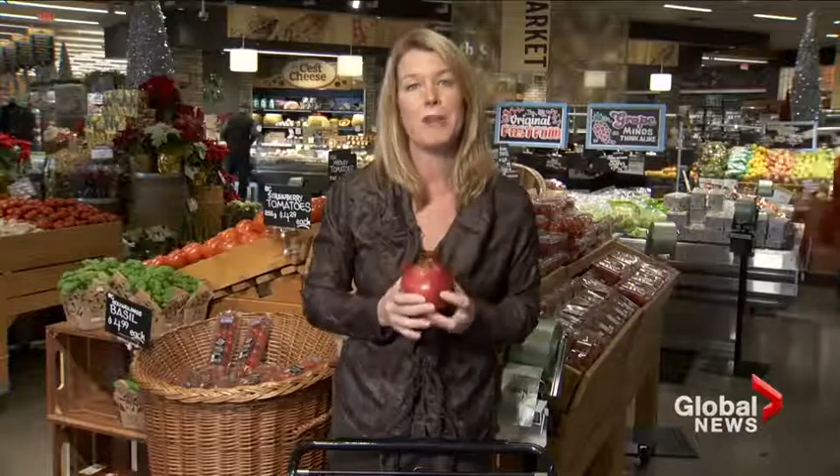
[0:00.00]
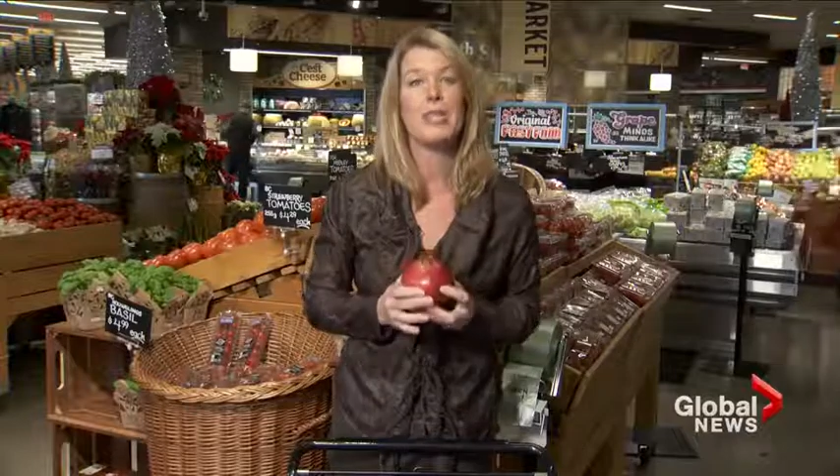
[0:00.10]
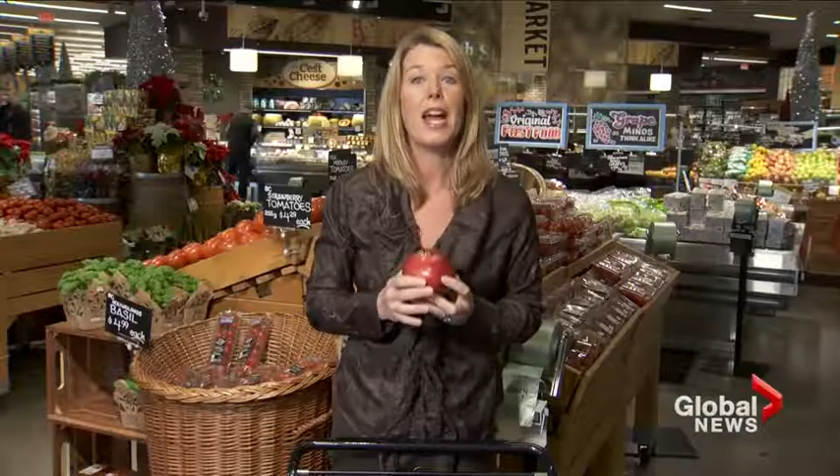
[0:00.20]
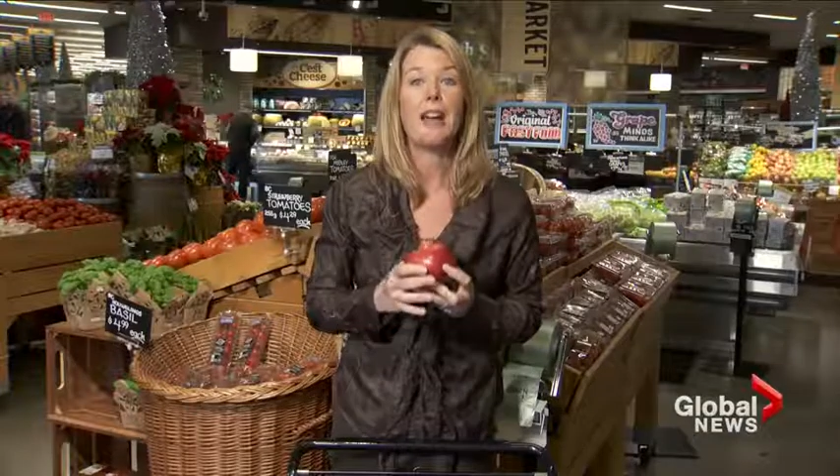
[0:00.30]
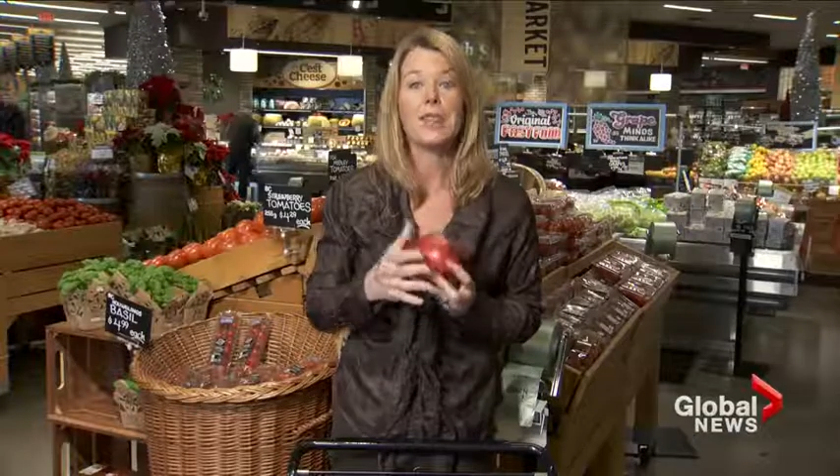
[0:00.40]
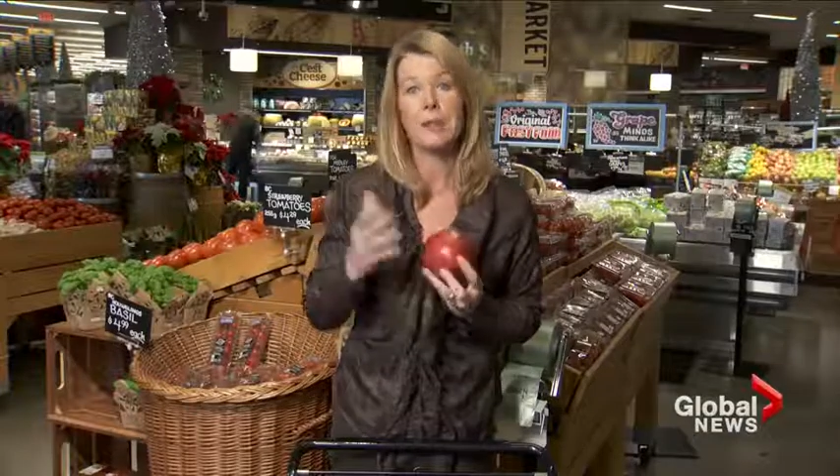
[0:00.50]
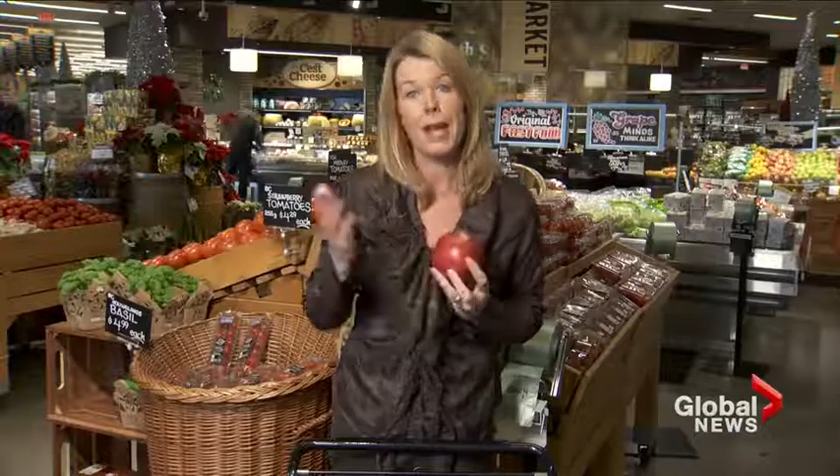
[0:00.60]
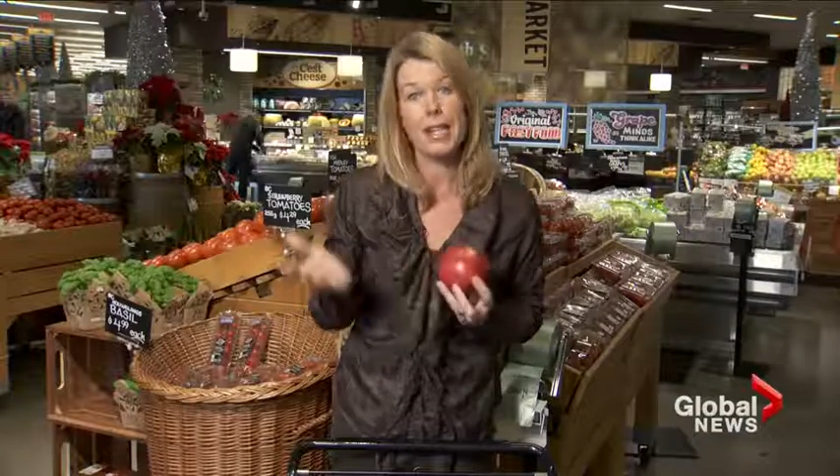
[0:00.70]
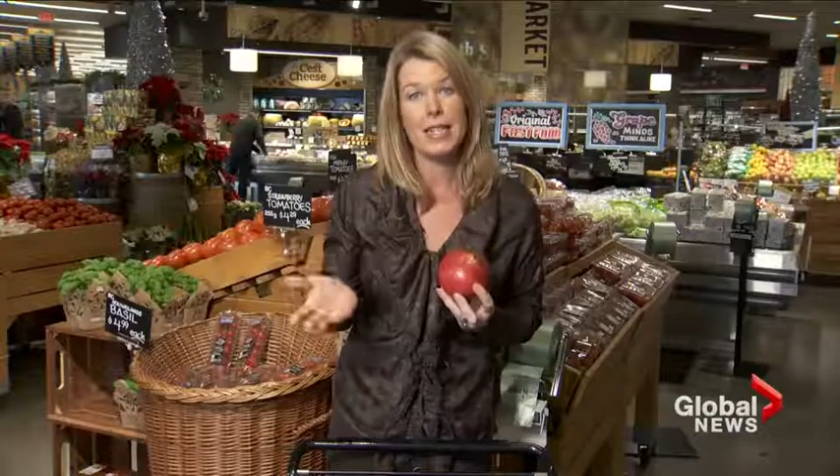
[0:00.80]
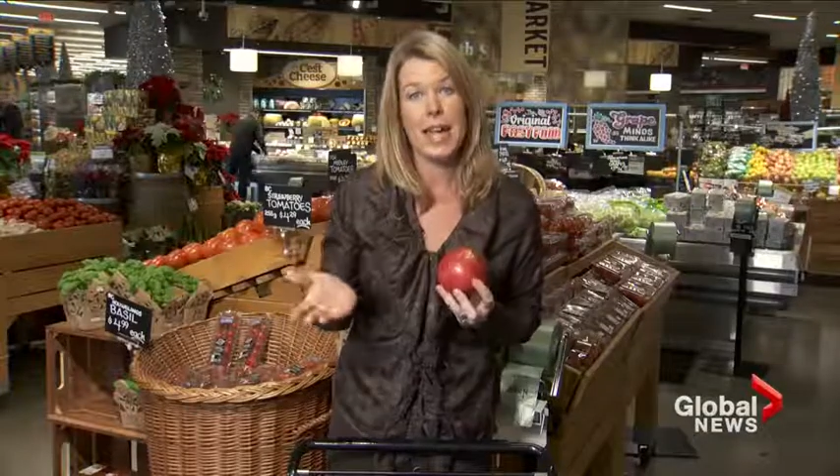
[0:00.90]
which have some
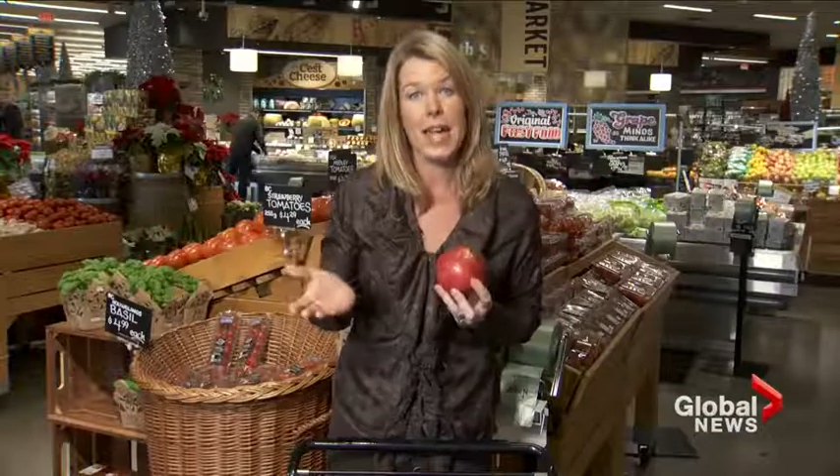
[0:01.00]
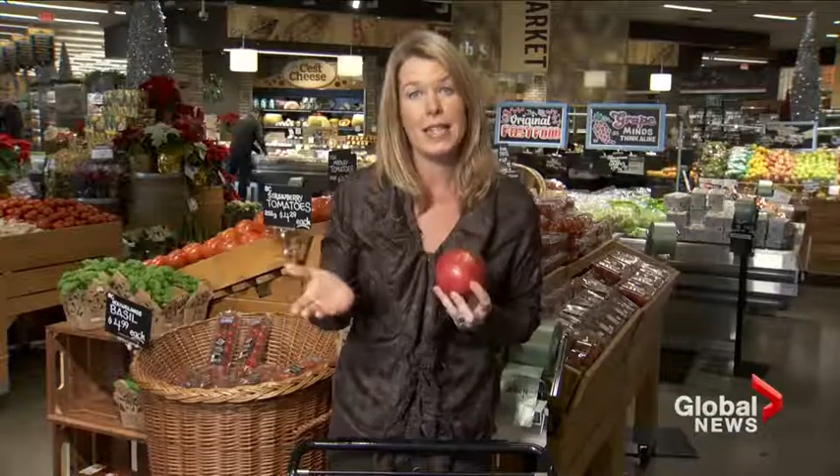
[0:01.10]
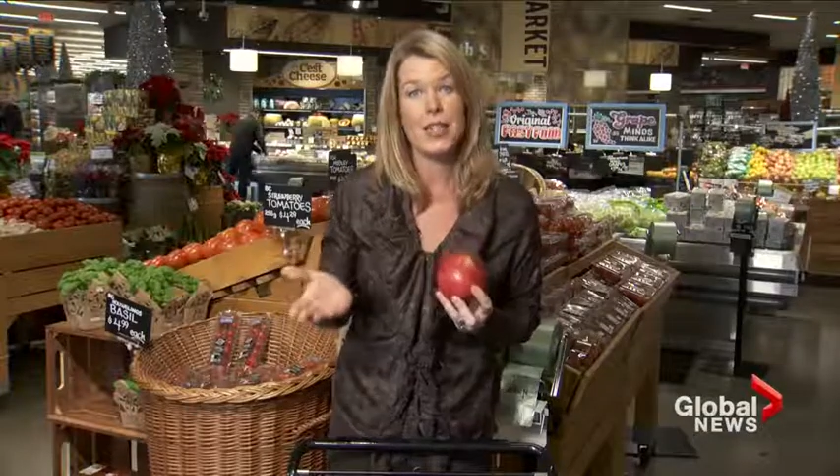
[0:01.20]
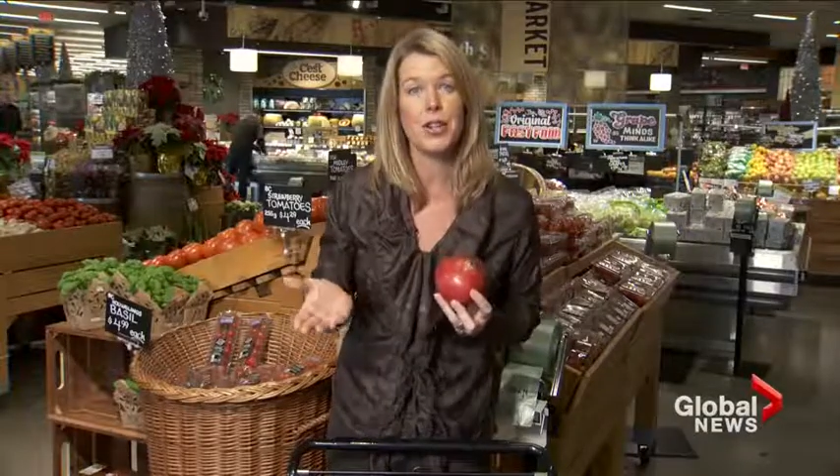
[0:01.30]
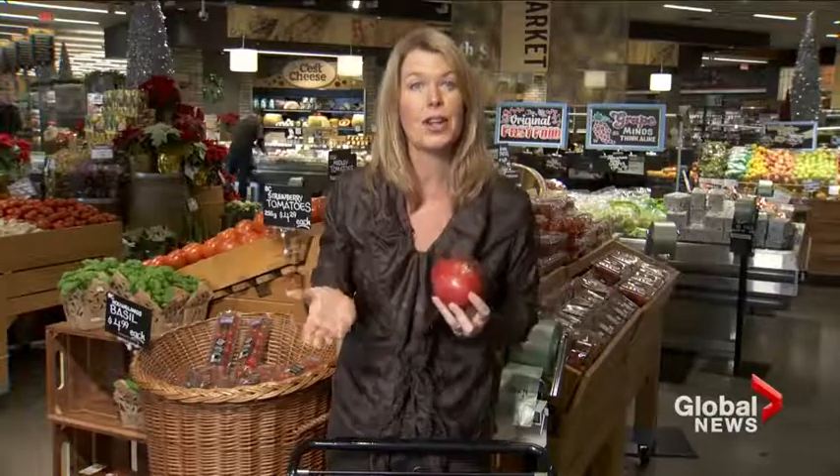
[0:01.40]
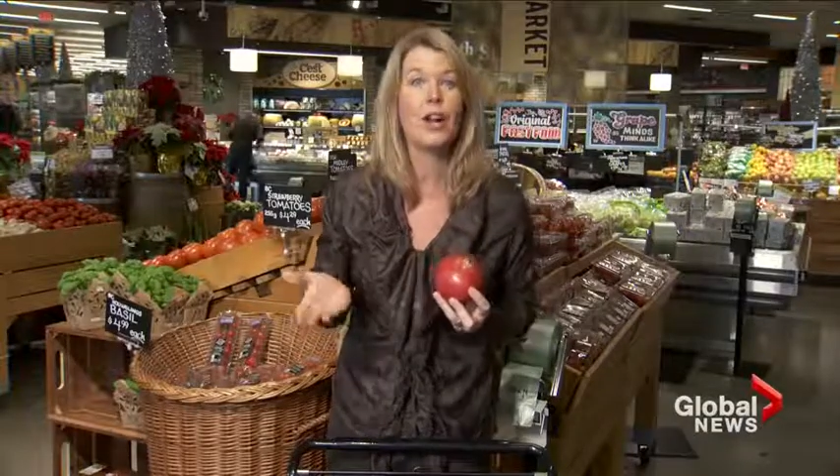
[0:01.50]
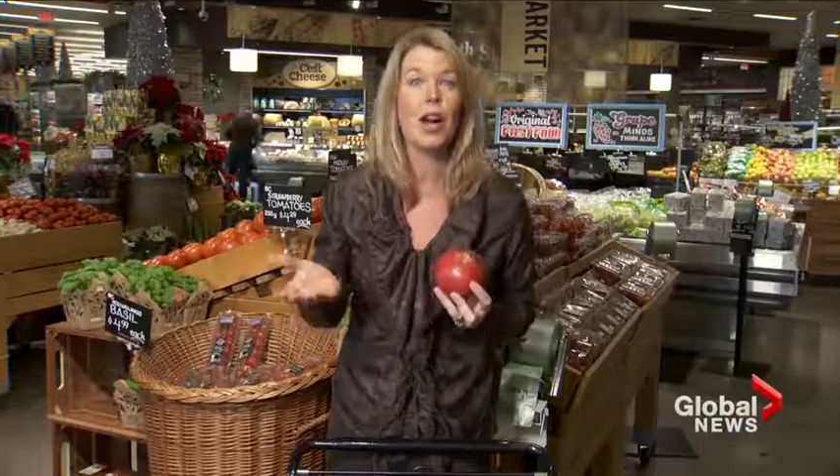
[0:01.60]
anti-cancer and